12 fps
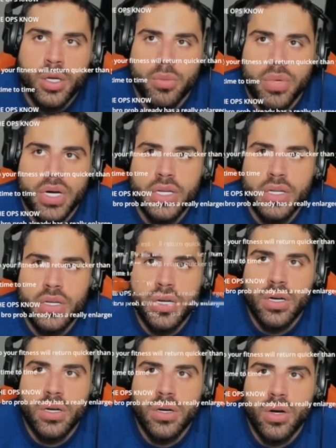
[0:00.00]
but
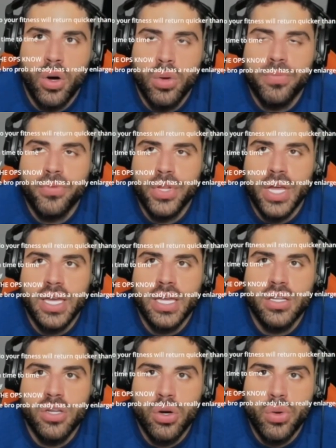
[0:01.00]
hopefully, I
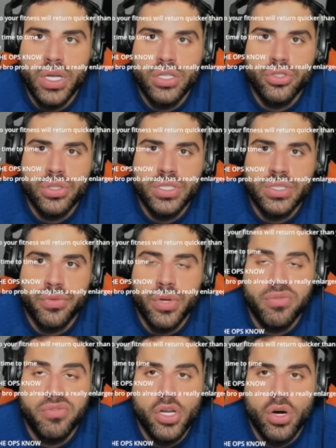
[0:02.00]
get no injuries. If we
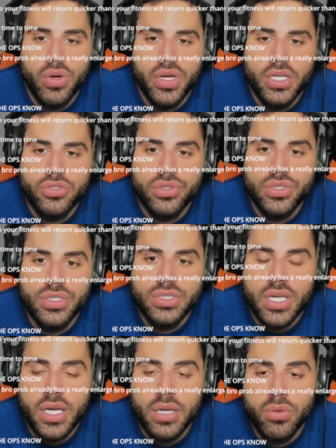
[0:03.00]
have no injuries
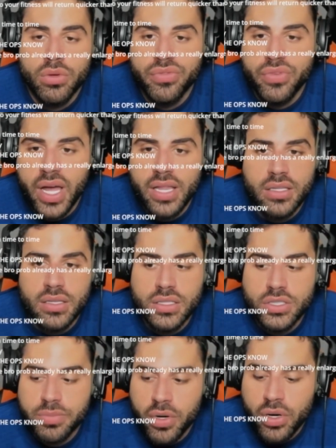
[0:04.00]
and we're violently
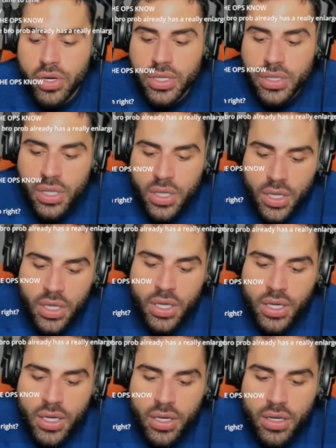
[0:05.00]
sparring
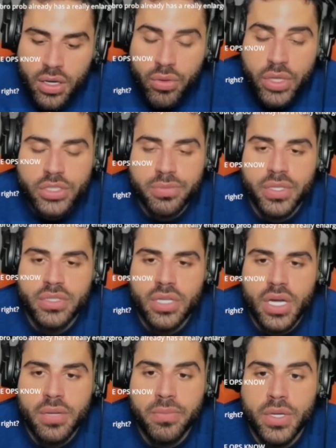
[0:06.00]
uh, around
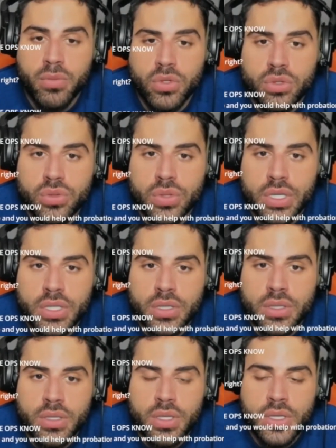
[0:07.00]
springtime, then we'll do it,
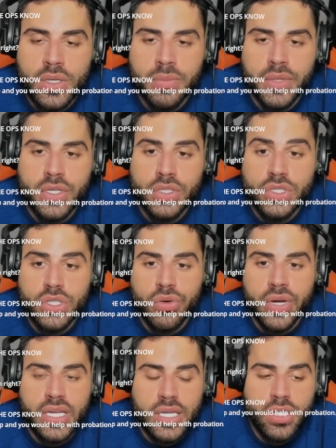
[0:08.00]
because the
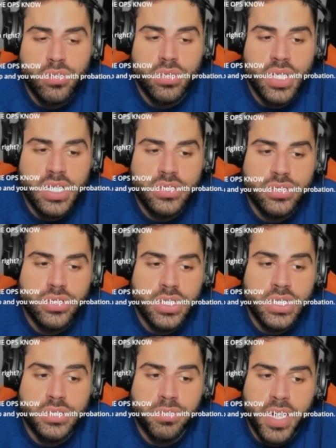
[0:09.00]
great equalizer
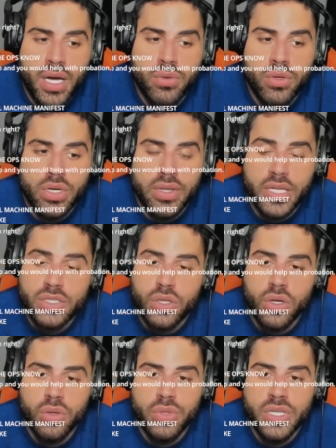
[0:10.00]
is power, and that's
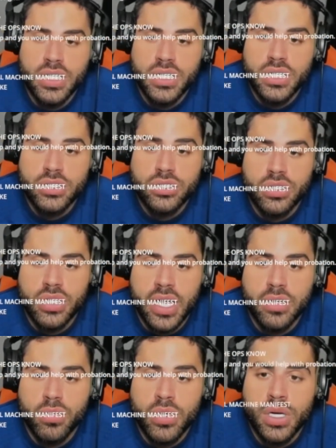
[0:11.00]
all we need is to
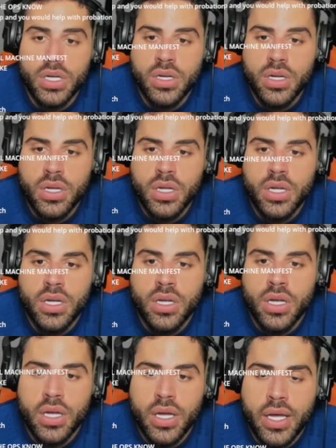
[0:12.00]
land one.
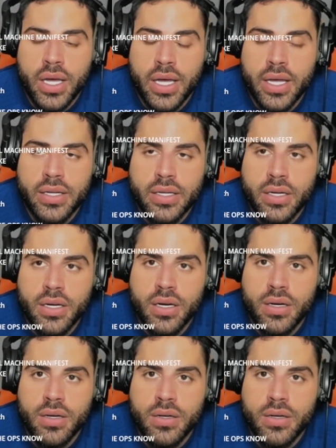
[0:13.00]
And, uh,